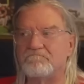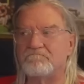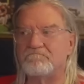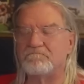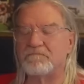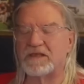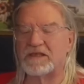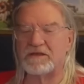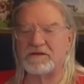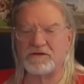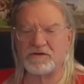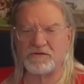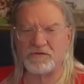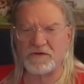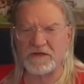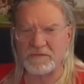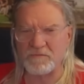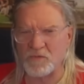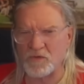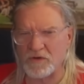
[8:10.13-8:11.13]
can you
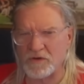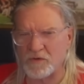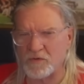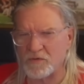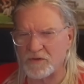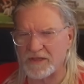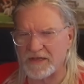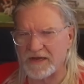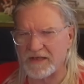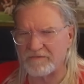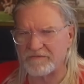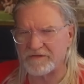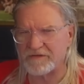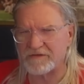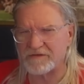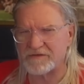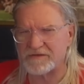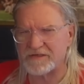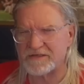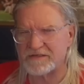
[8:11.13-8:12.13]
drink more Kool-Aid after
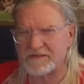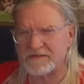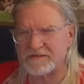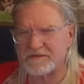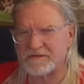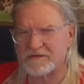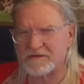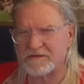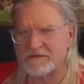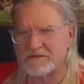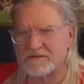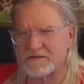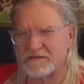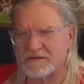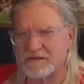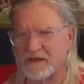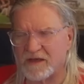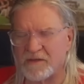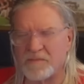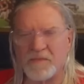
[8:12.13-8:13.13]
the season starts?
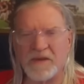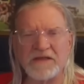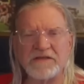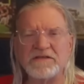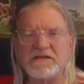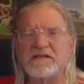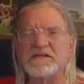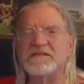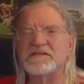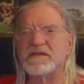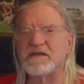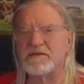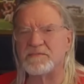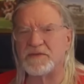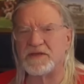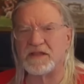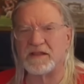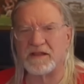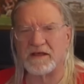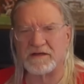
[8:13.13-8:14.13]
I imagine it's going to
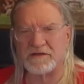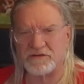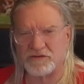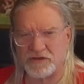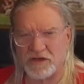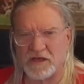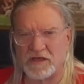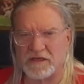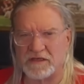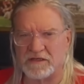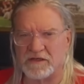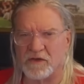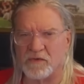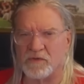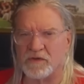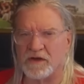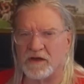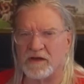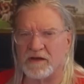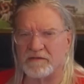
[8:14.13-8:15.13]
be a lot of chugging
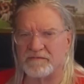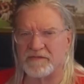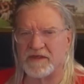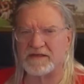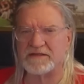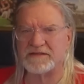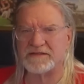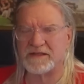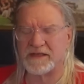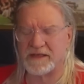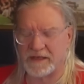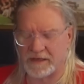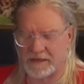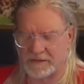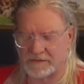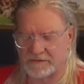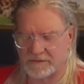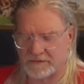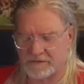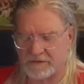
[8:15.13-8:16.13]
going on if that's the
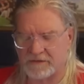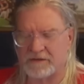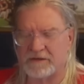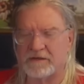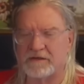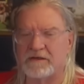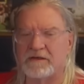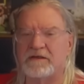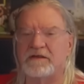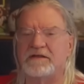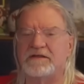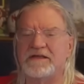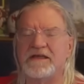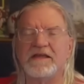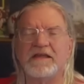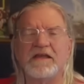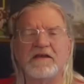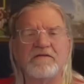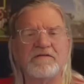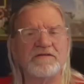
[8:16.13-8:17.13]
case. Take
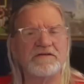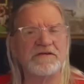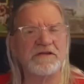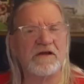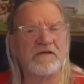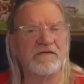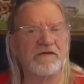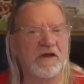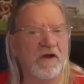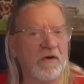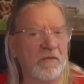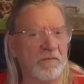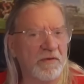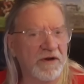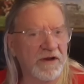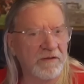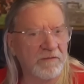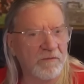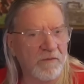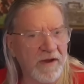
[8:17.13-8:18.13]
care of yourself. Go
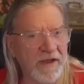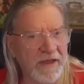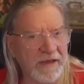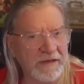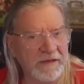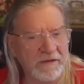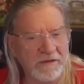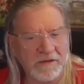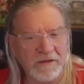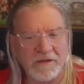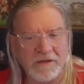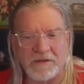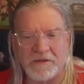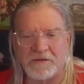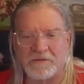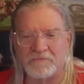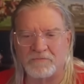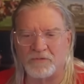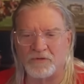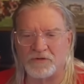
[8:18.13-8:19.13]
Big Red.
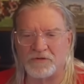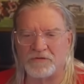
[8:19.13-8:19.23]
Go